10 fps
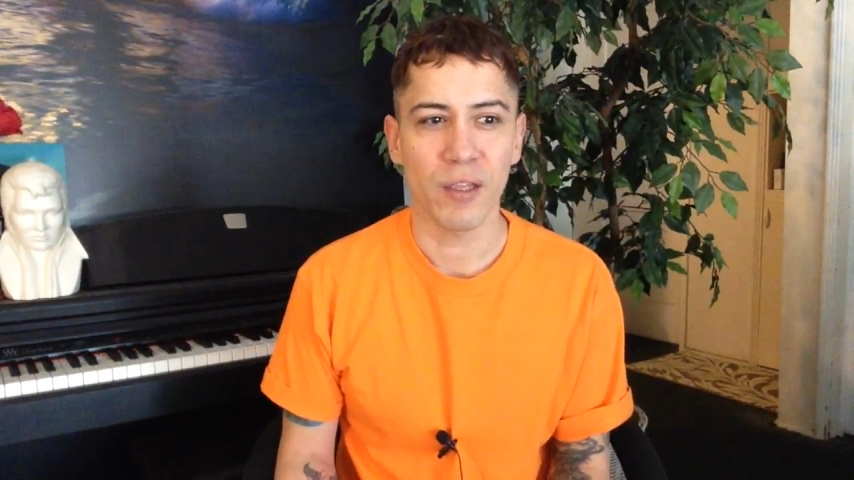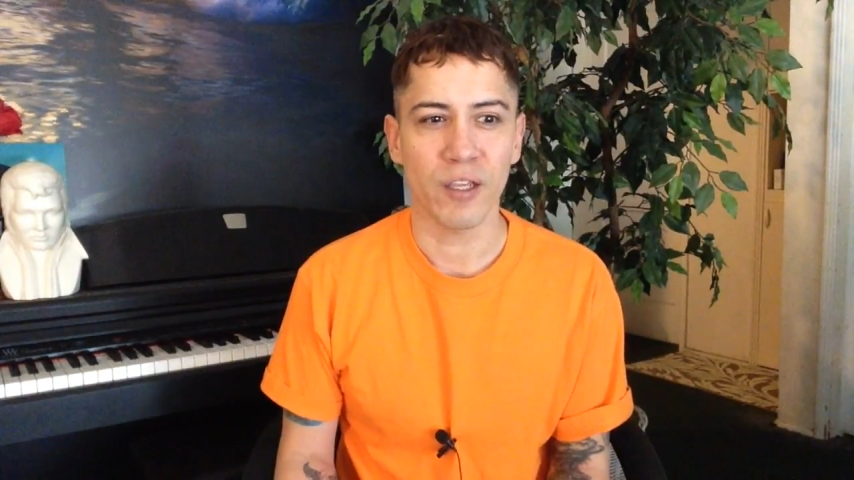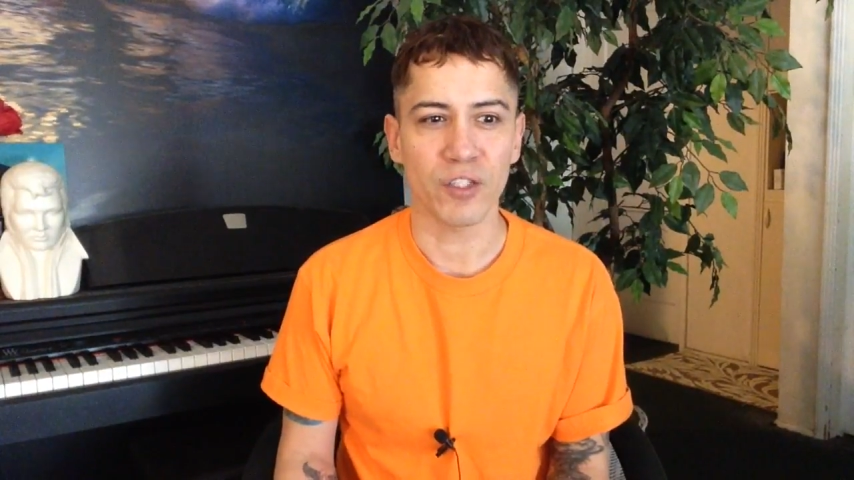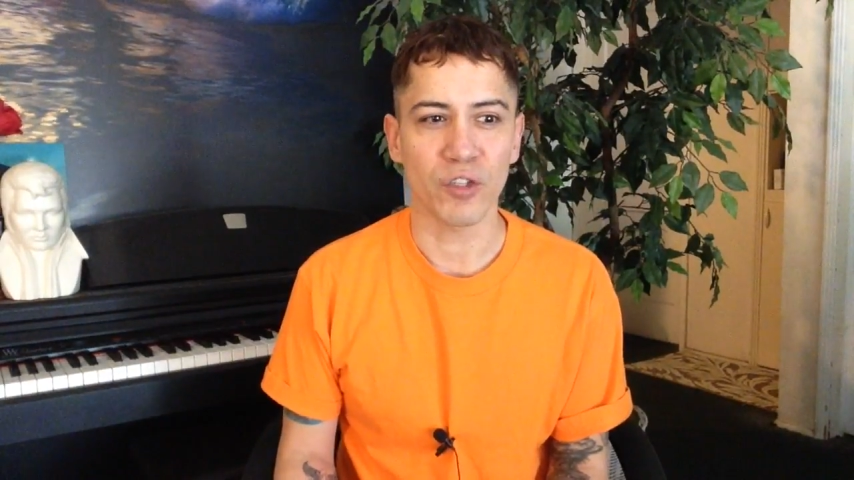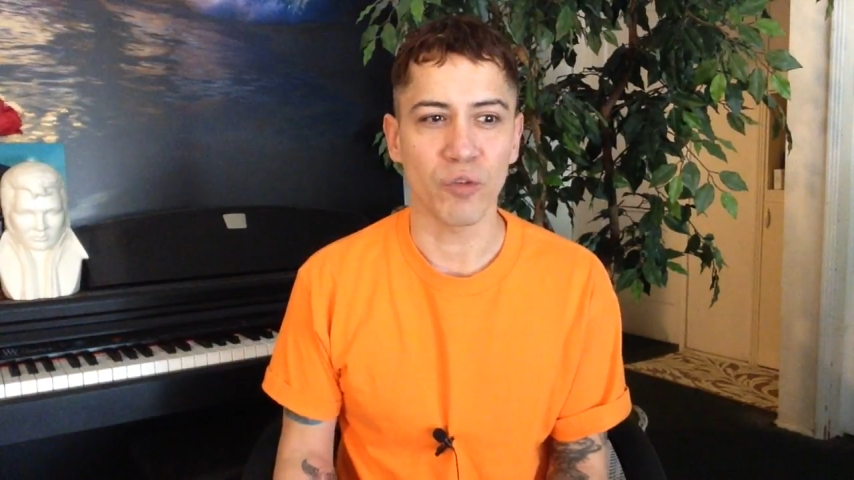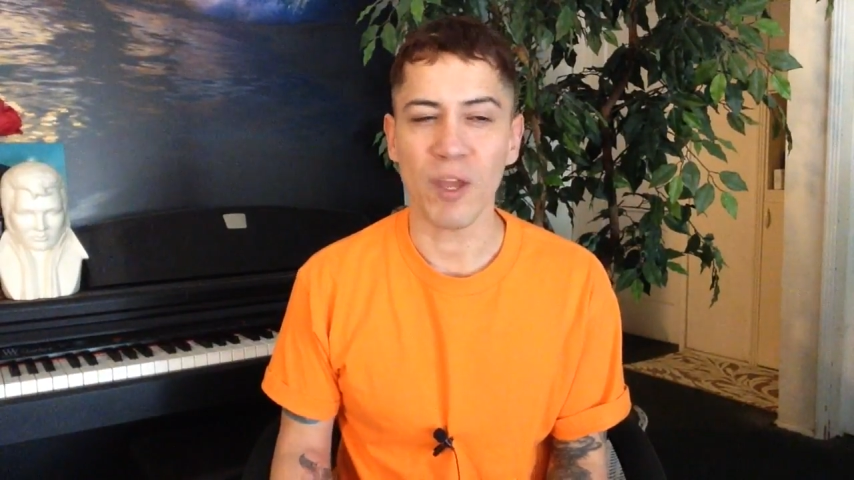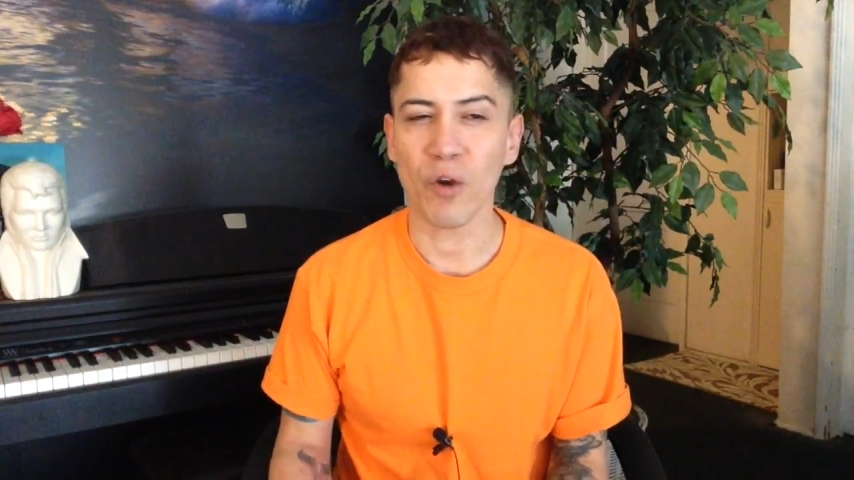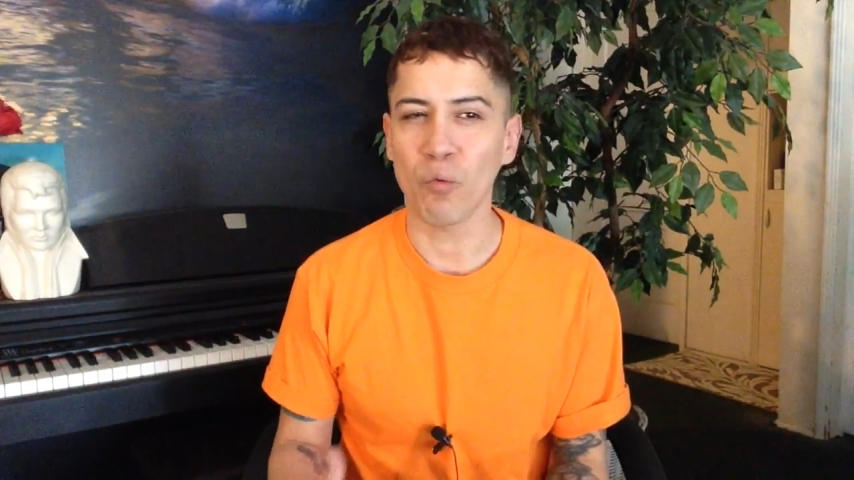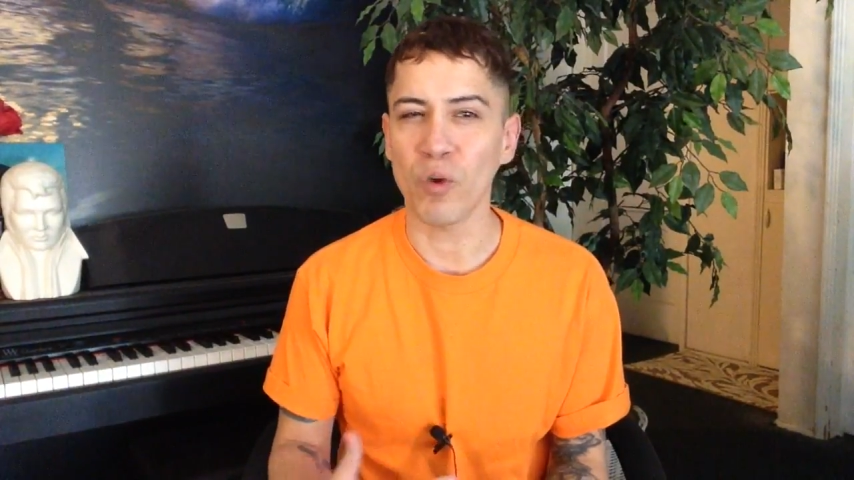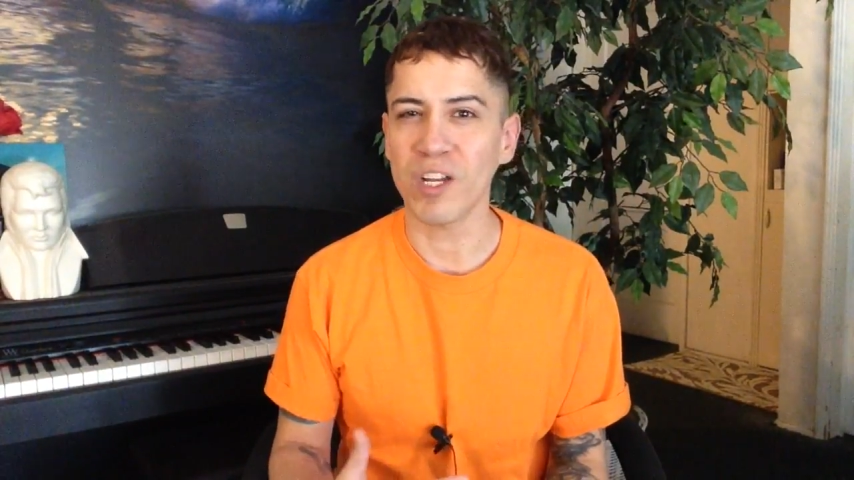Because no
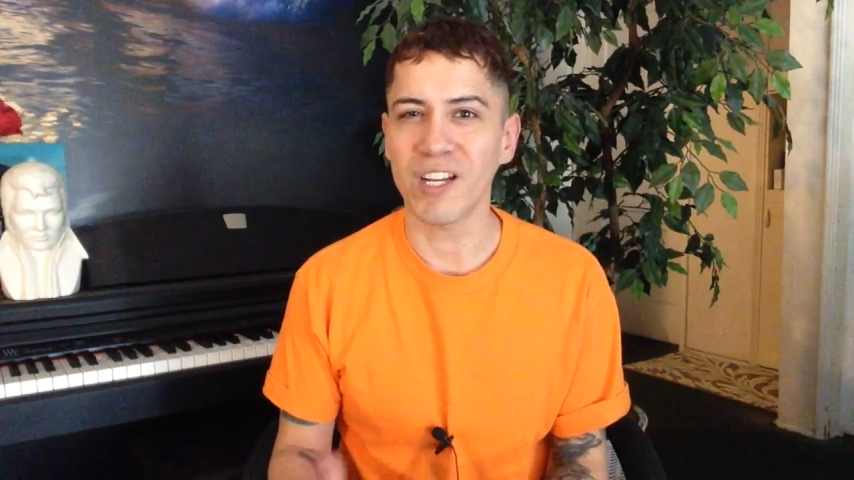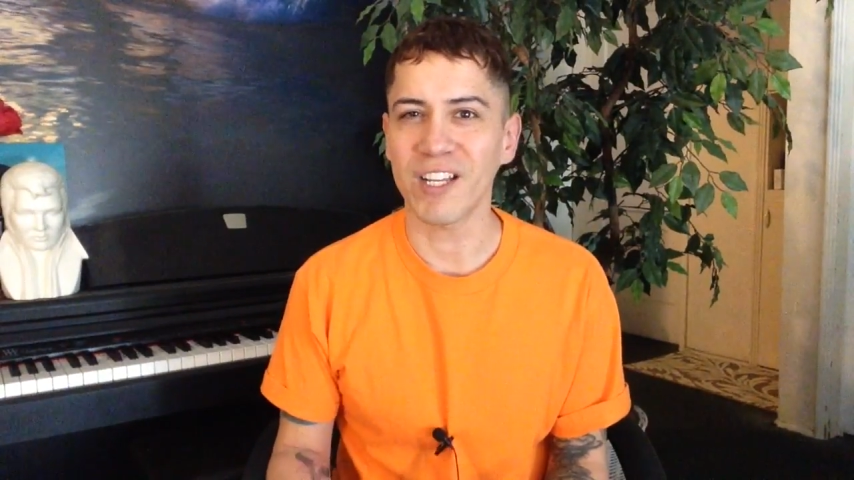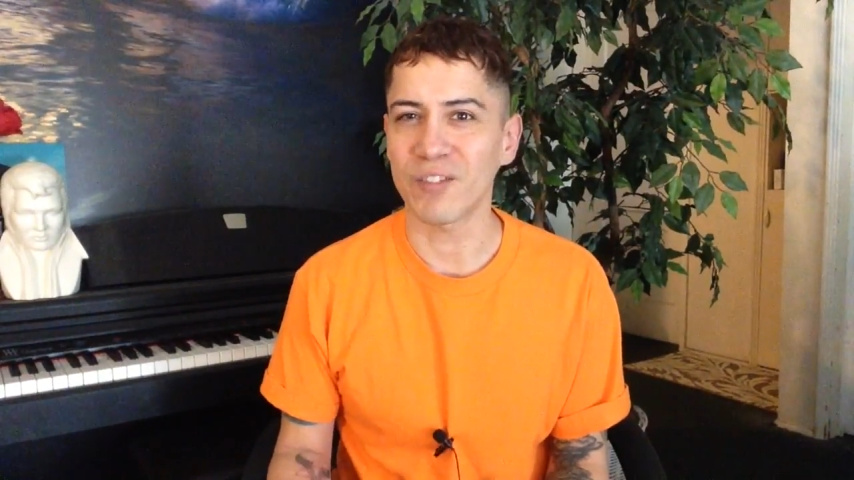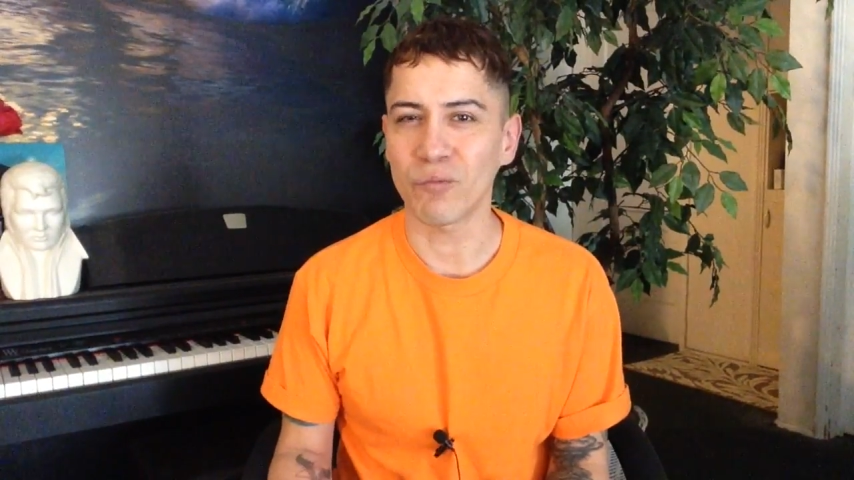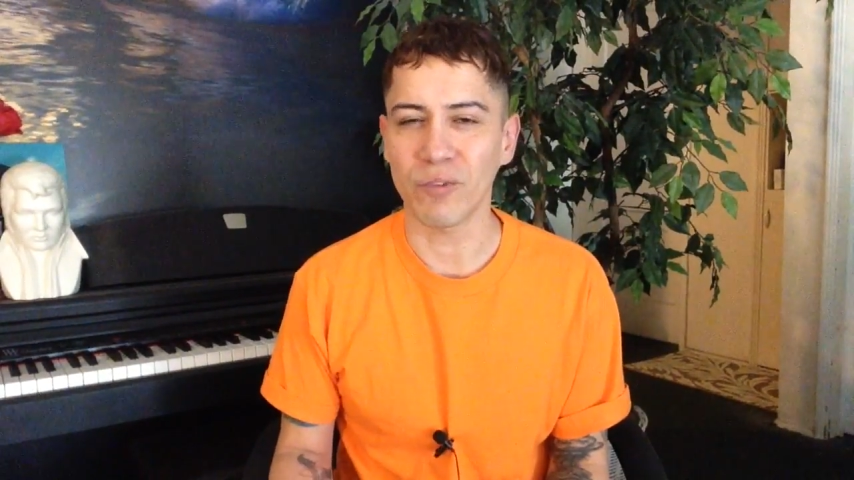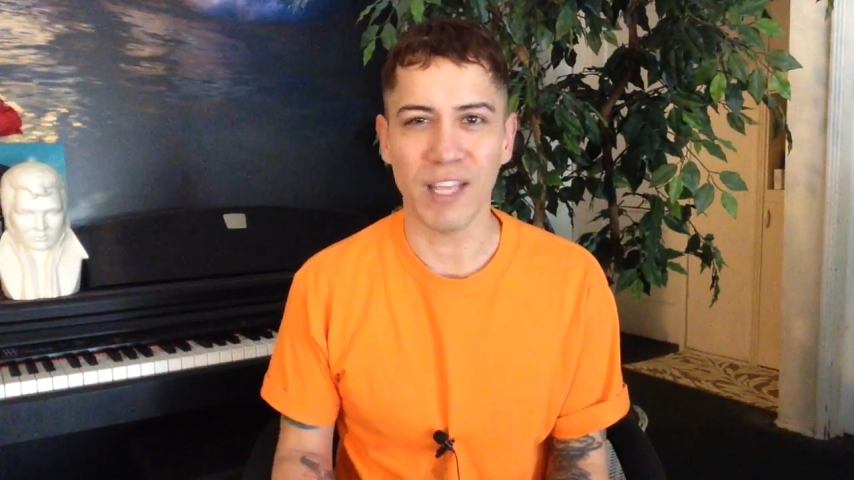matter what it is,